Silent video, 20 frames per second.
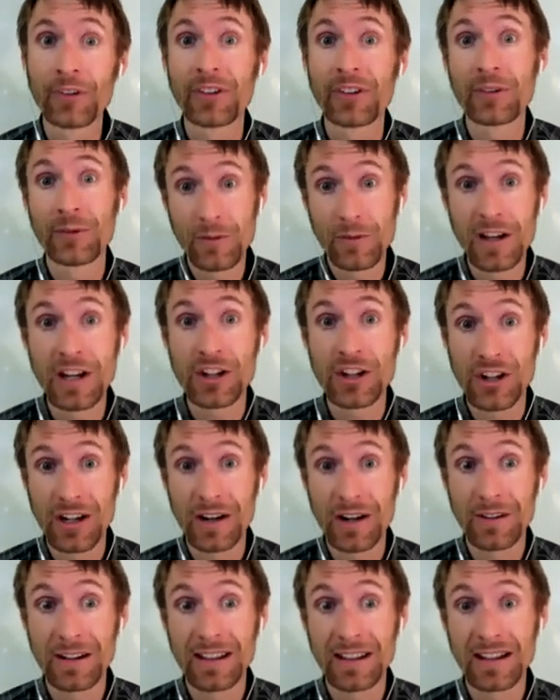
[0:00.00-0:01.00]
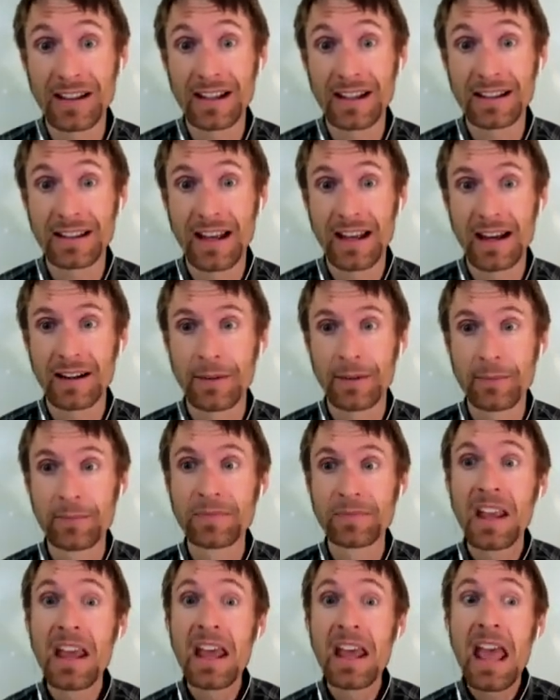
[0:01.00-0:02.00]
and fish and everything like
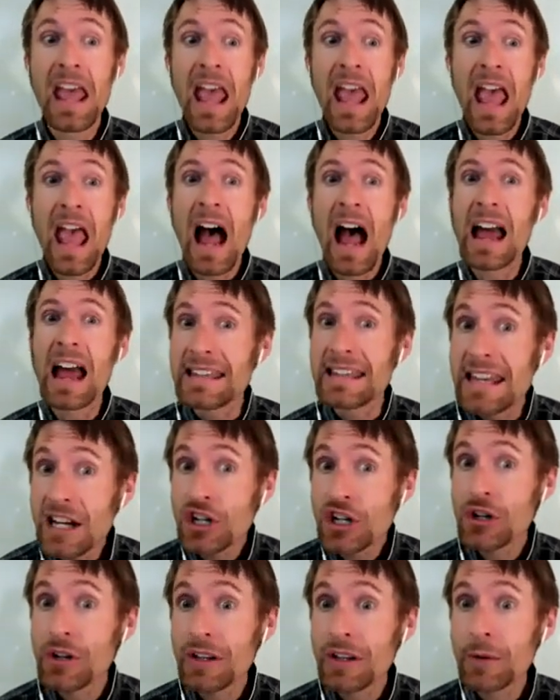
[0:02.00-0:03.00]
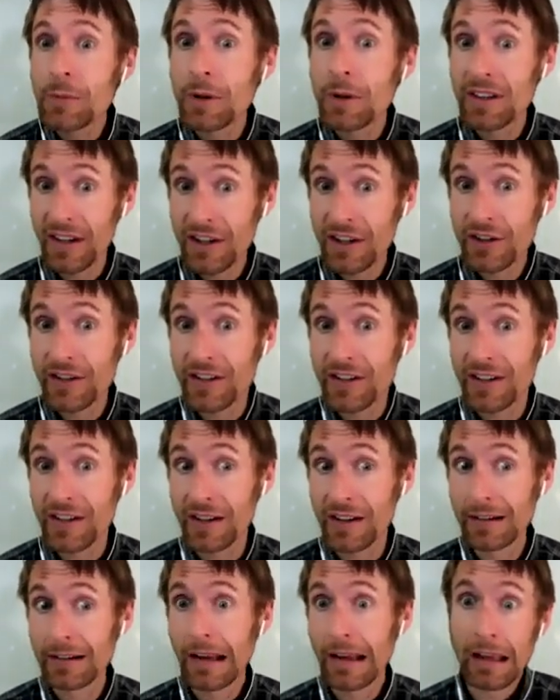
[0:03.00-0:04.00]
that. Additionally, what's
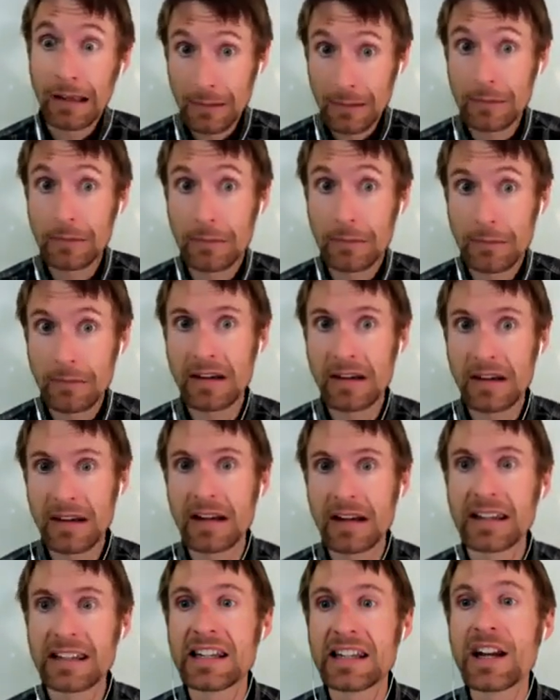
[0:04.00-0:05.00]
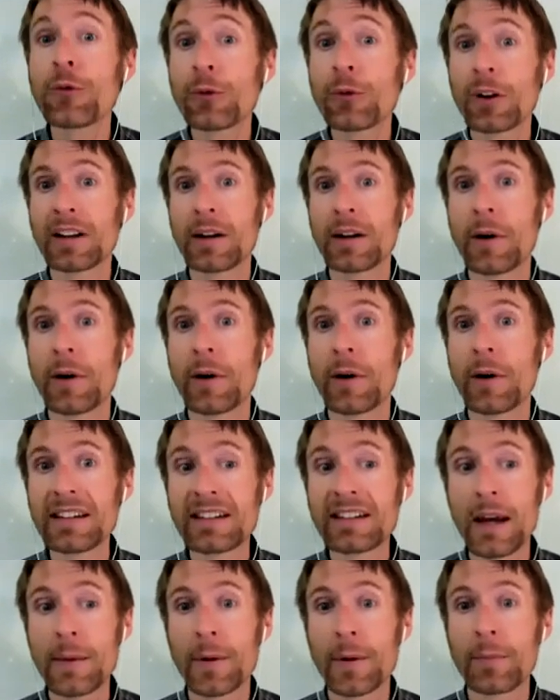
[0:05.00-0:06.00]
interesting and different about this
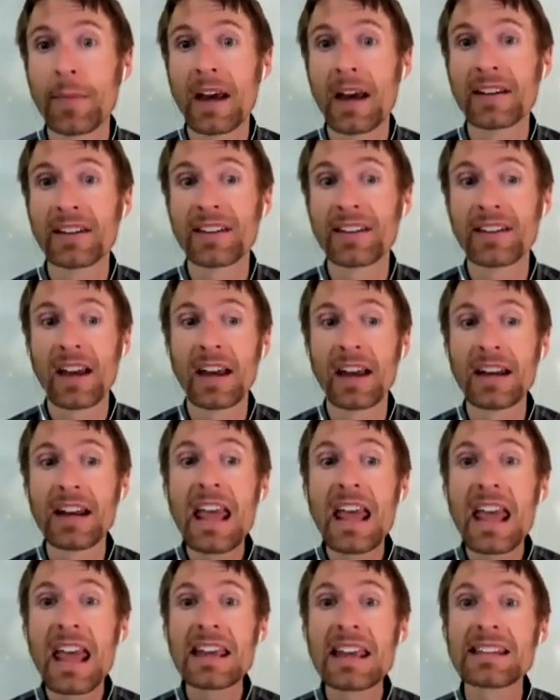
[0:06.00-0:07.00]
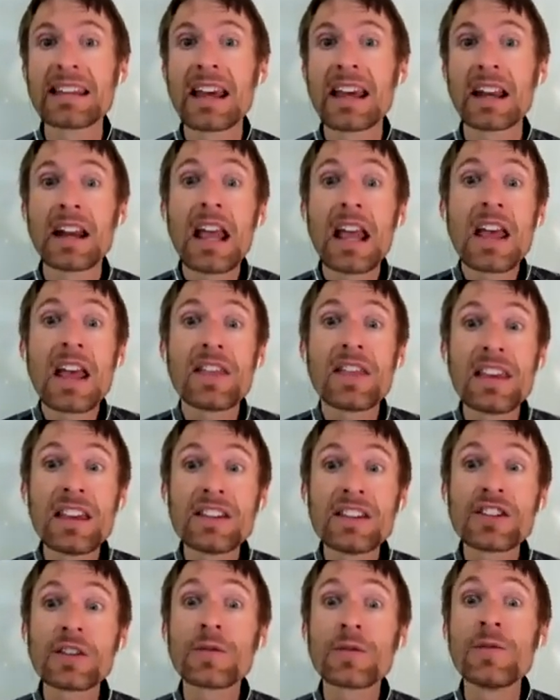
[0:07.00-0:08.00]
type of pesticide is that
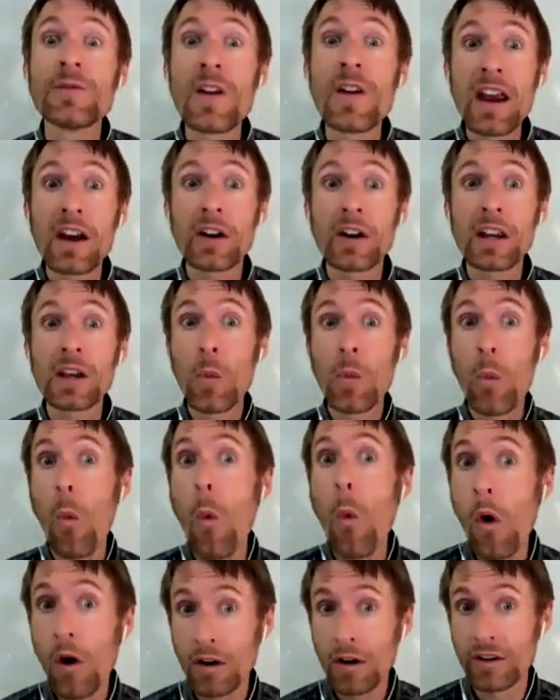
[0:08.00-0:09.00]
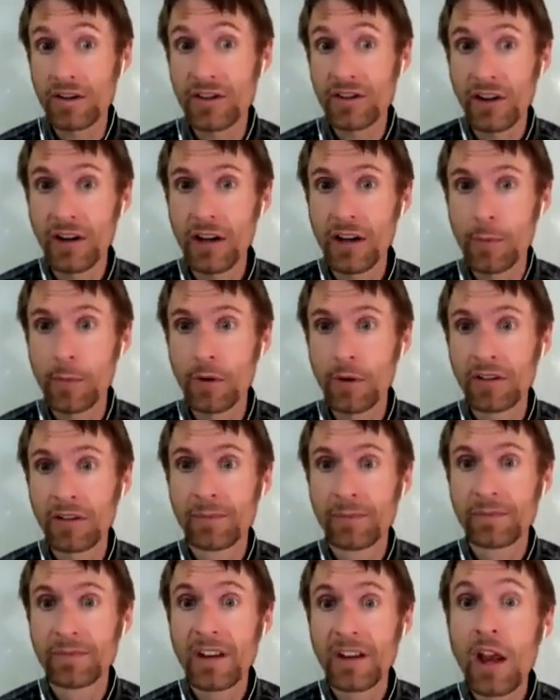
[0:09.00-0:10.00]
these are very water soluble,
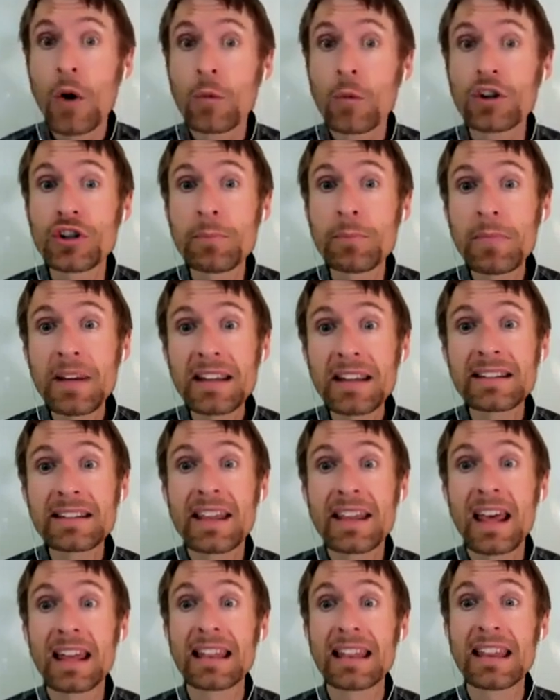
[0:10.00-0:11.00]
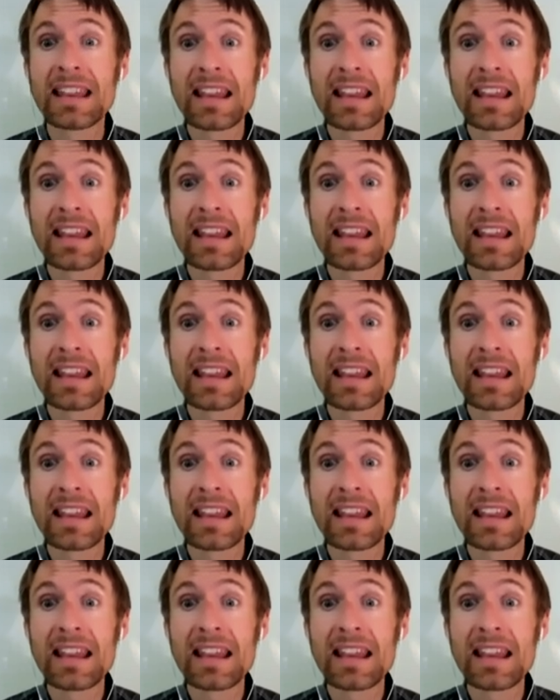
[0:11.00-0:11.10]
which means that